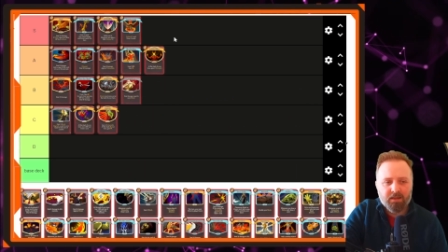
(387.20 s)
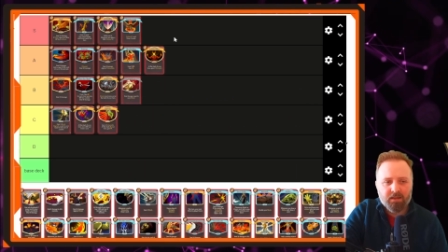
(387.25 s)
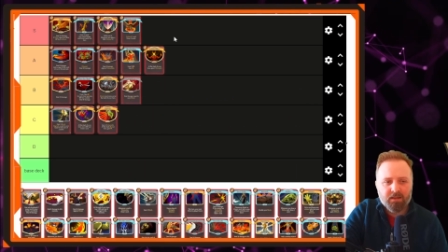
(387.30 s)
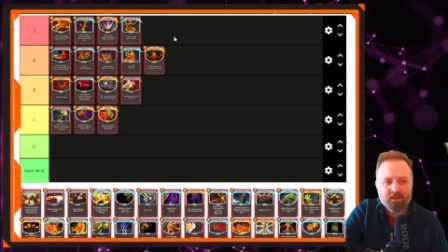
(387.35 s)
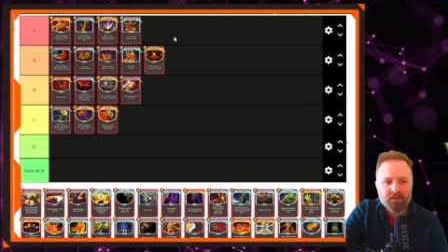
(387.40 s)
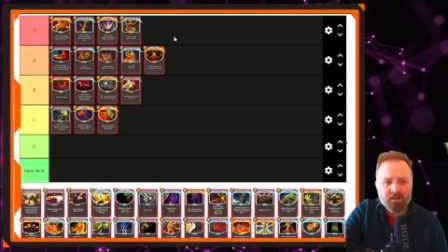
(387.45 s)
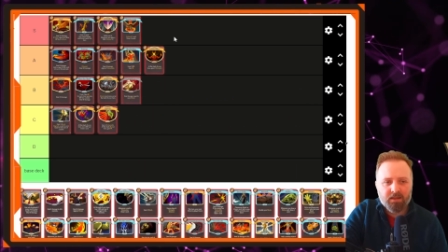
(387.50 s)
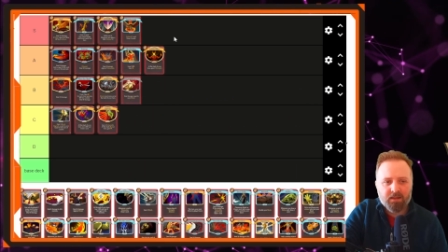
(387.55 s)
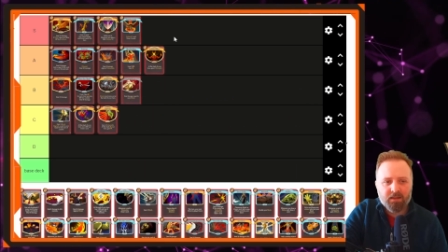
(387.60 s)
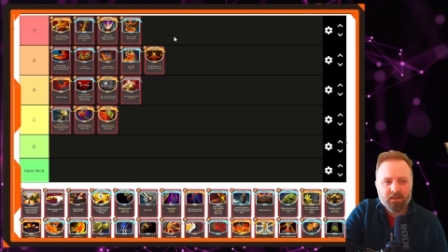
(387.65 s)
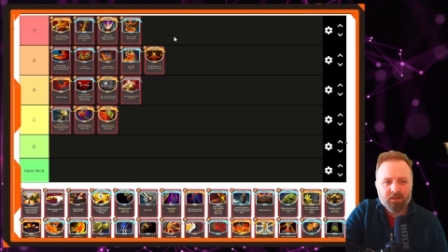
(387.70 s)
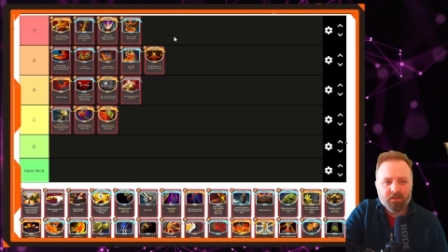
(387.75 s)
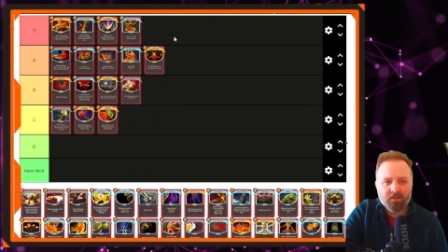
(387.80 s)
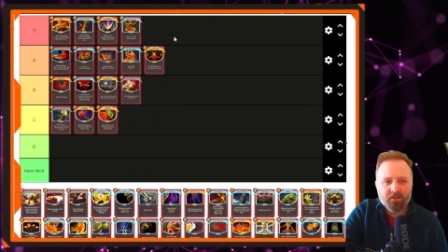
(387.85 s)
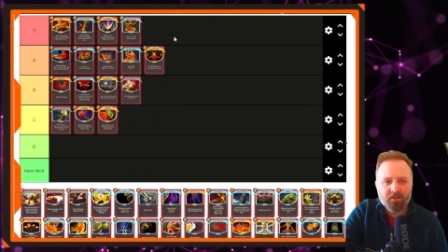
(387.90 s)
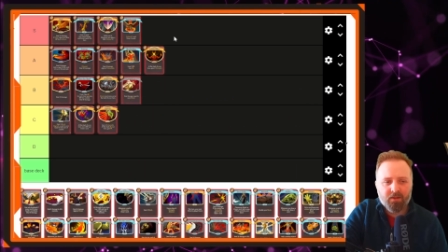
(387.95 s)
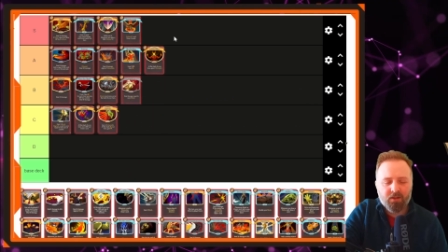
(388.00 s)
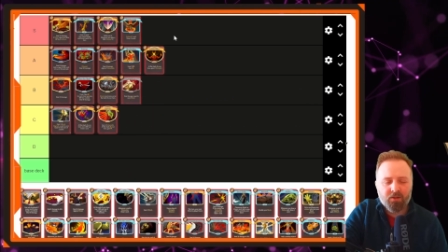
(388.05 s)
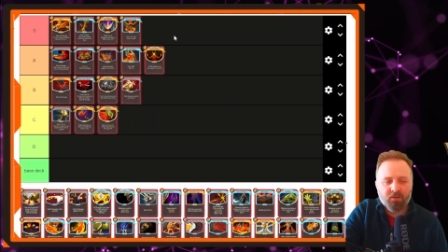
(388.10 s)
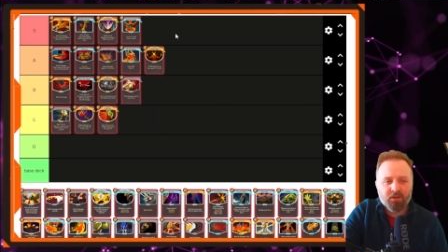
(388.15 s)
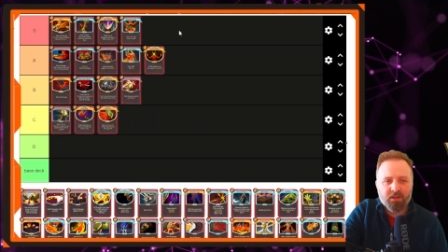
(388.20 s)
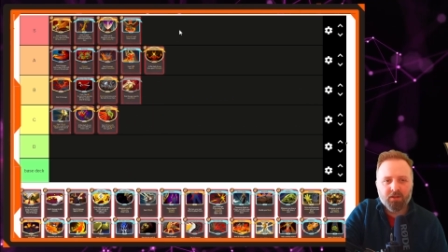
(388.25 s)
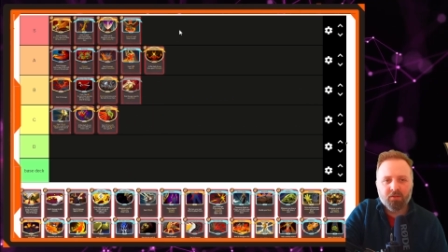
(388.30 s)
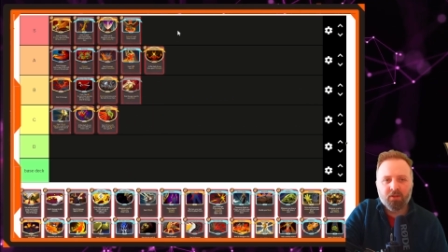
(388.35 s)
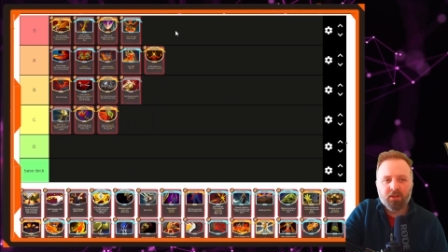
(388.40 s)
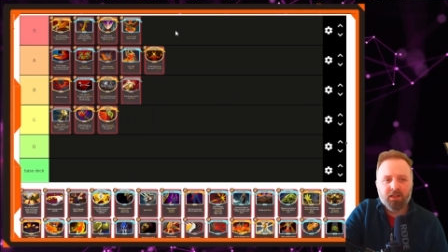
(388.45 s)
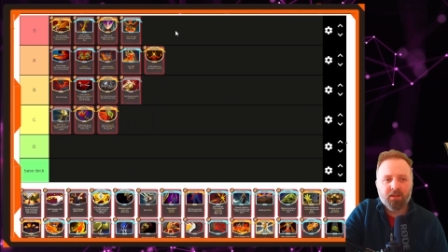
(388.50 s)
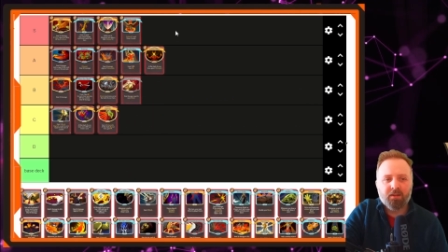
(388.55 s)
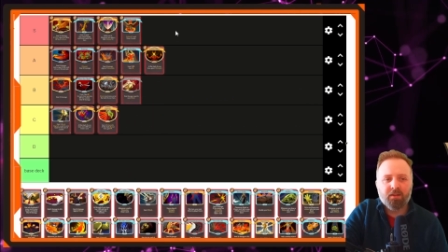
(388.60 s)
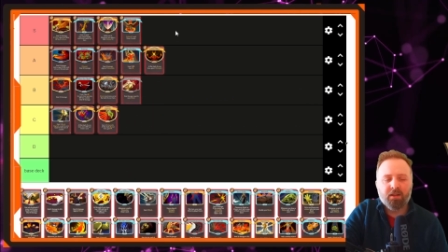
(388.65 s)
And the
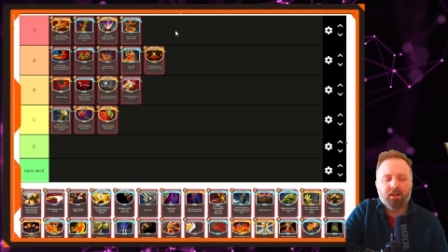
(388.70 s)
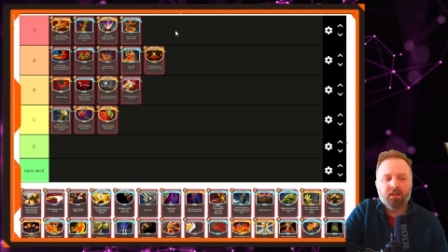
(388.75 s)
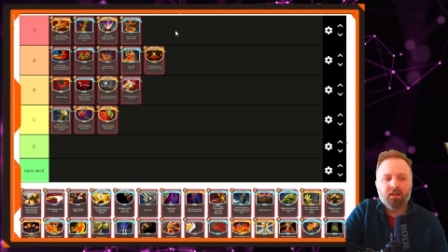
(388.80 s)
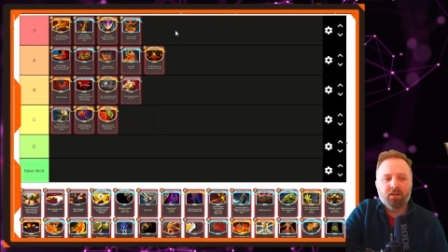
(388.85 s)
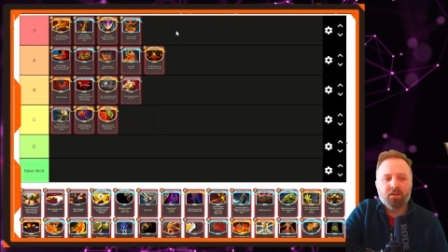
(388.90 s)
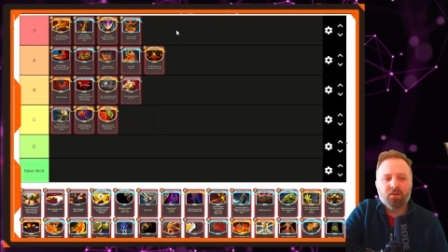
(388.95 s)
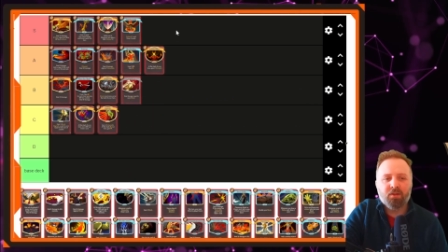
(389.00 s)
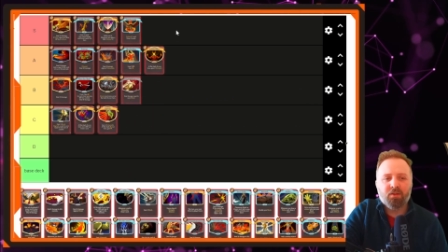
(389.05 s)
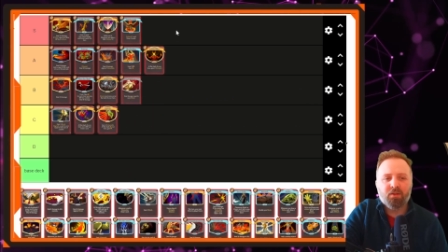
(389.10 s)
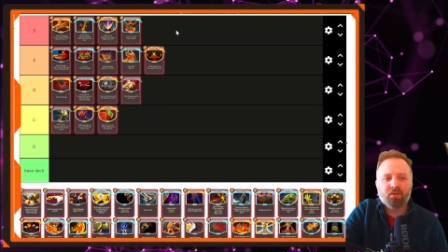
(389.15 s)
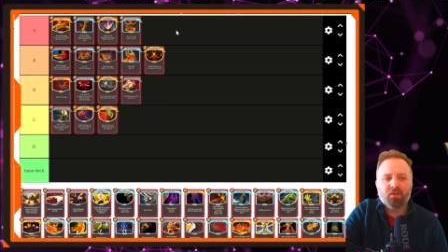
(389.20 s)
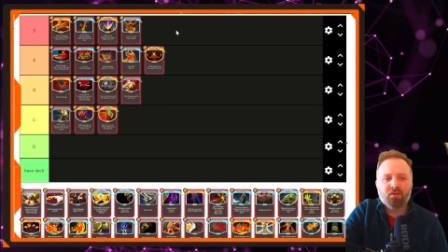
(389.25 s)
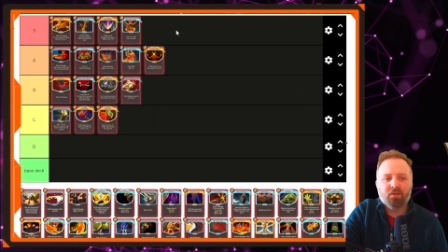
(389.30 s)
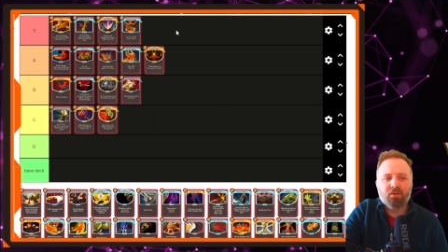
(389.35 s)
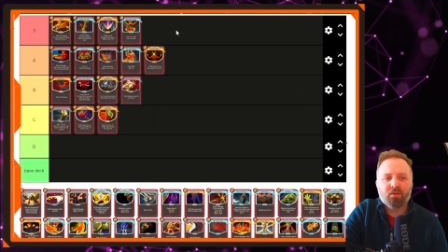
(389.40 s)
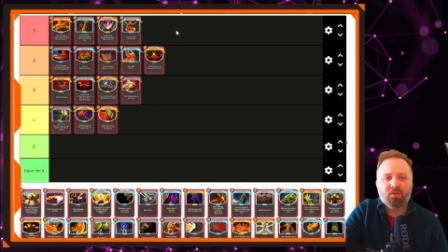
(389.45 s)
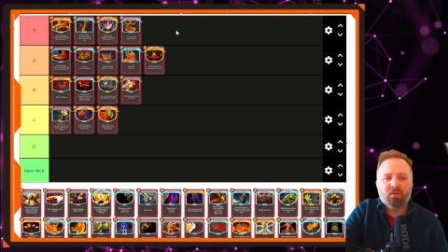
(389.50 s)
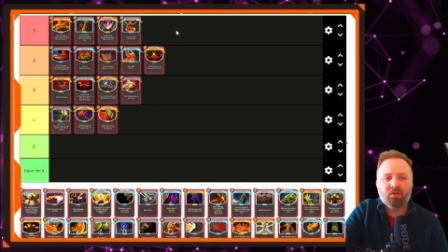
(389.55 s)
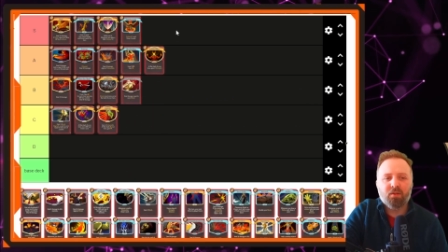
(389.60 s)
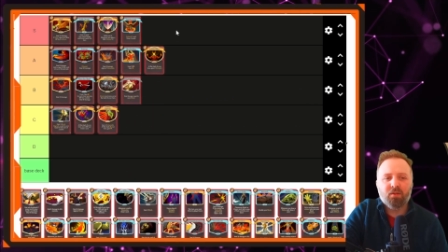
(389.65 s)
utility in that is